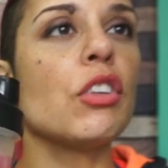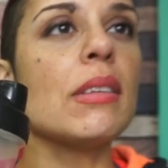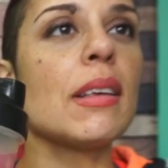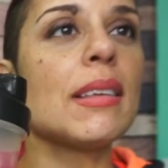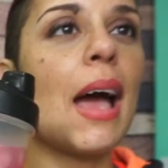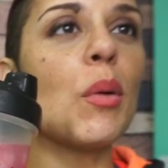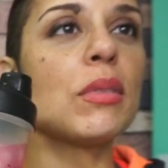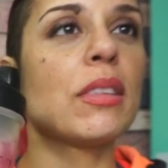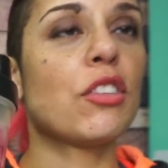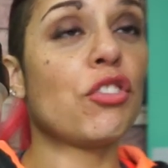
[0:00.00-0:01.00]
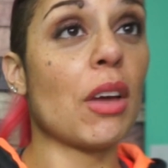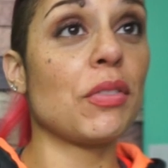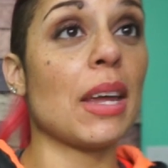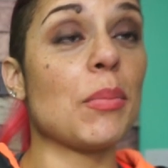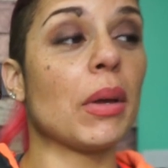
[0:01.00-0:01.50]
Jen says, how was the
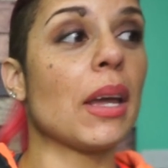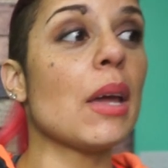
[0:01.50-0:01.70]
chef taping?